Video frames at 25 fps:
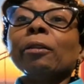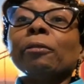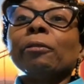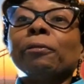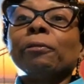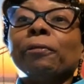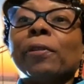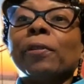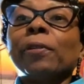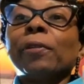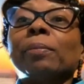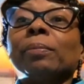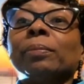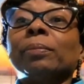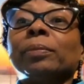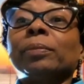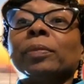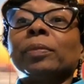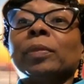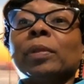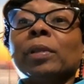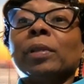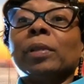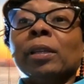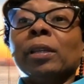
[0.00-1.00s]
from
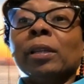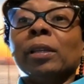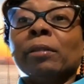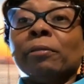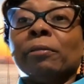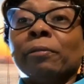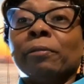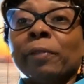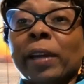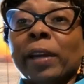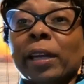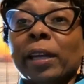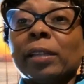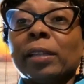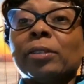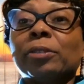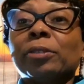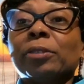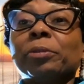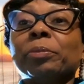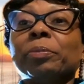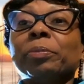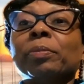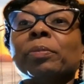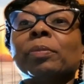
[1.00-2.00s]
your
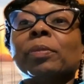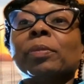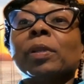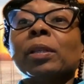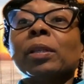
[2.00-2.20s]
rectum